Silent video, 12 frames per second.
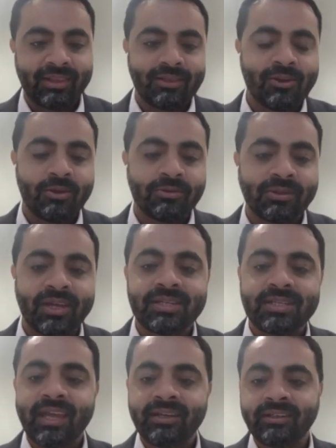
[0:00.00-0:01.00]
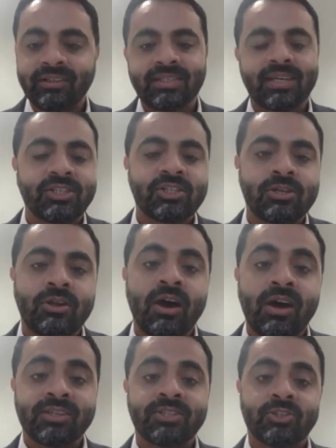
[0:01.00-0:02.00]
you know, containerization
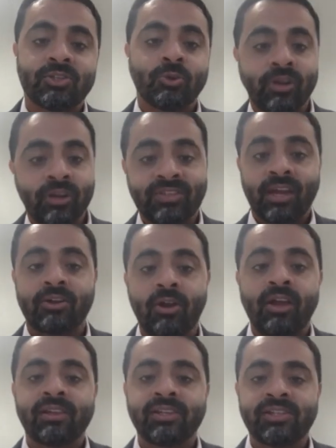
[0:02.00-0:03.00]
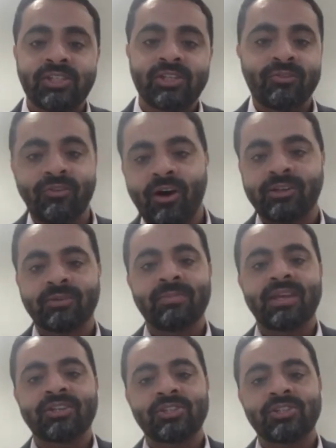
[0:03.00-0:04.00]
not as a story of technology, of
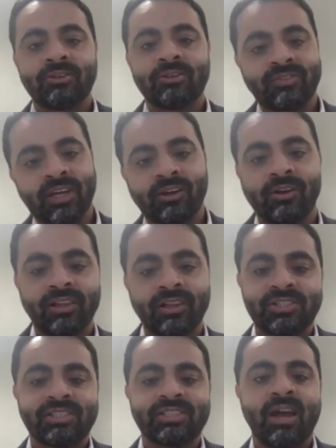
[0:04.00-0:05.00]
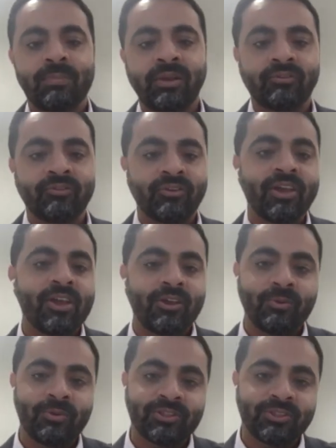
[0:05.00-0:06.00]
automation, of technologies coming from,
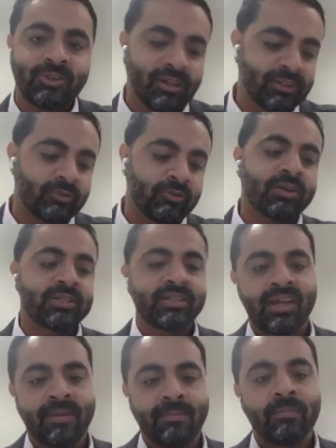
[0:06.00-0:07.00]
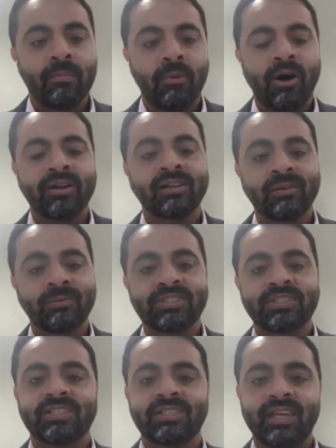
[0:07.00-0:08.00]
you know, what is called the Rotterdam model,
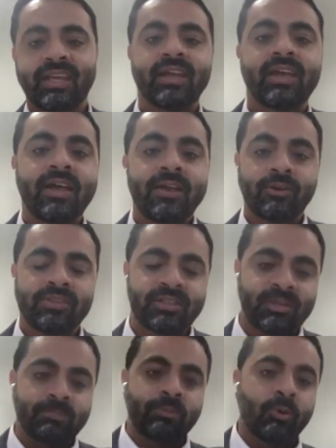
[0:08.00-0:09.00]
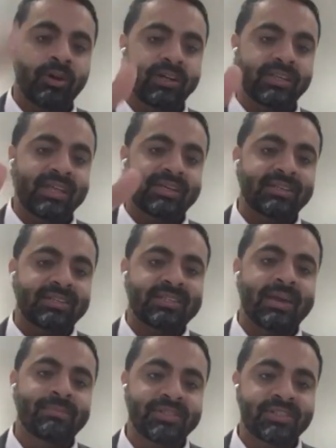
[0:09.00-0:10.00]
which is, like, you know, there's a port that
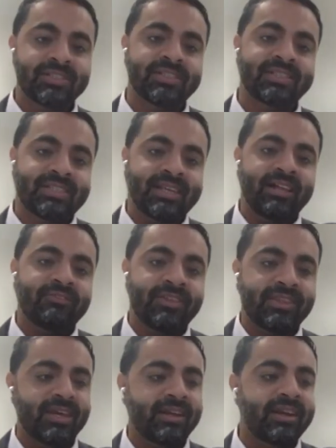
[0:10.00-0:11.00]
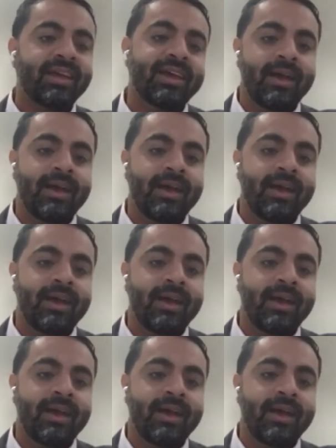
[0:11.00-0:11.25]
establishes itself and then